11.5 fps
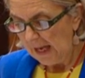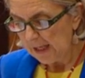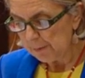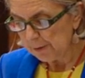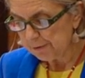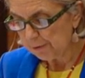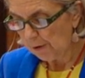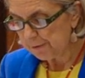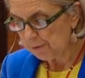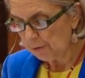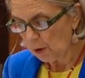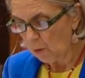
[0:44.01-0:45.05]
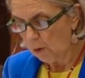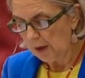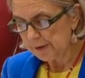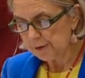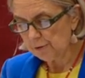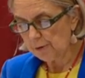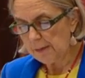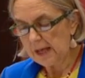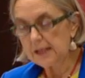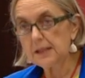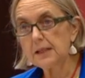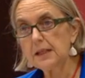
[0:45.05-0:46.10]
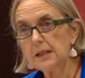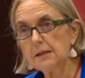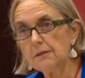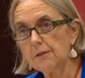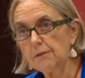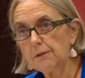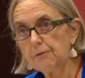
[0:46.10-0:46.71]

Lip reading: Animals are often required to remain in